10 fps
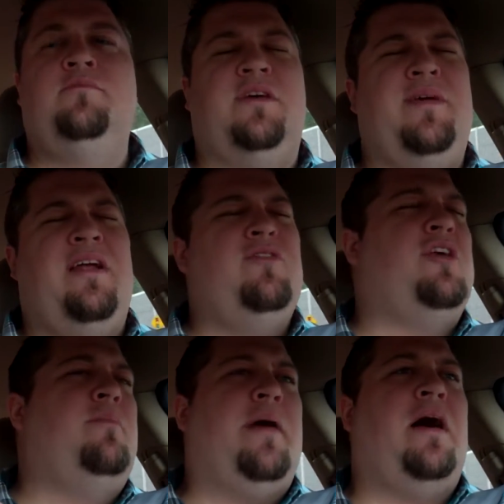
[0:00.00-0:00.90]

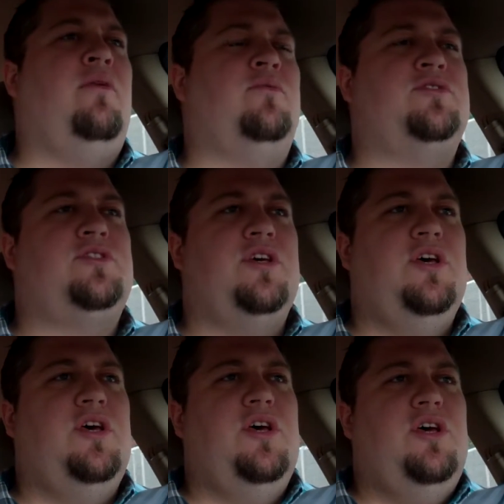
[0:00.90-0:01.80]
Everything about it was
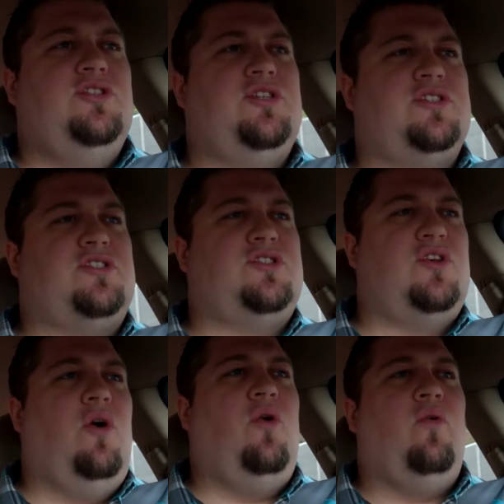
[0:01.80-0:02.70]
just
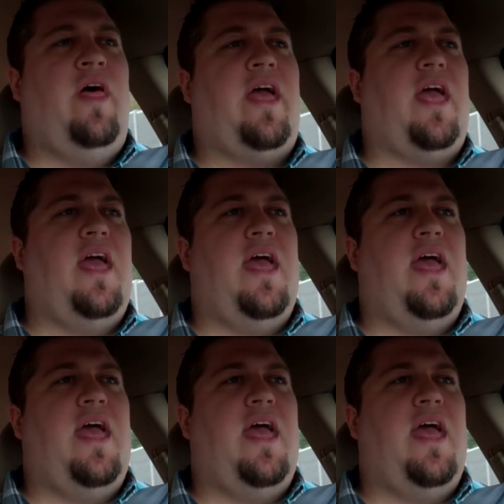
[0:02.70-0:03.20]
so, like,